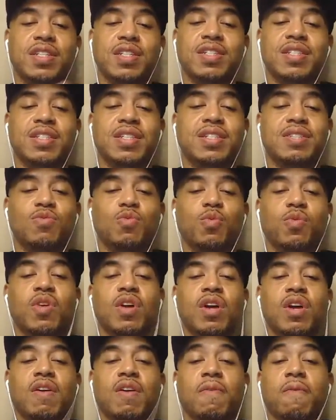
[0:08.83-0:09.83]
It's this
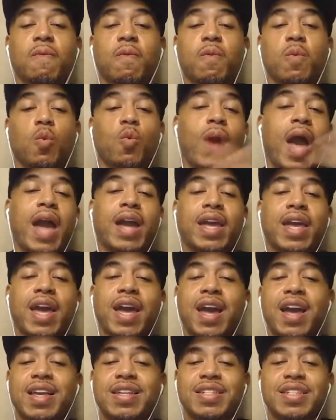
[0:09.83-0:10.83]
whack
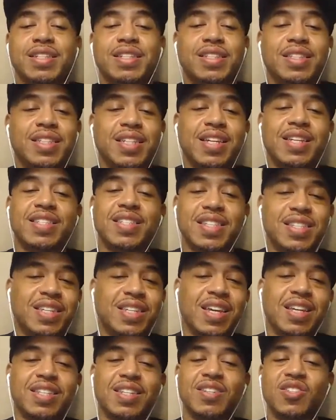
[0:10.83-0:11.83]
ass tis the
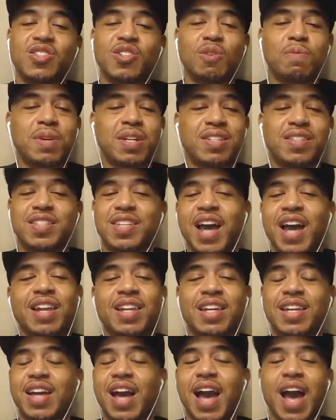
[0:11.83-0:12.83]
season to be
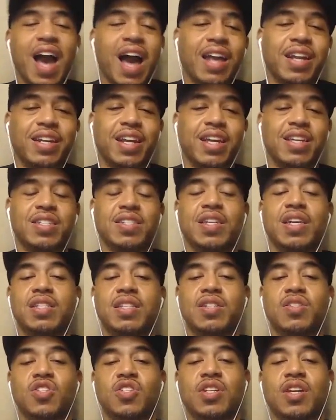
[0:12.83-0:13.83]
jolly holiday
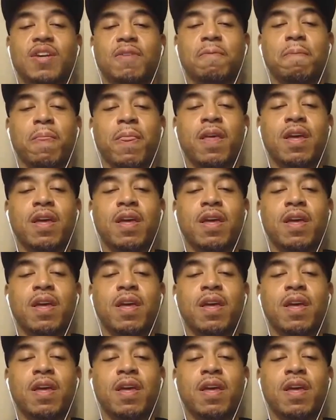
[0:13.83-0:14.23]
season shit.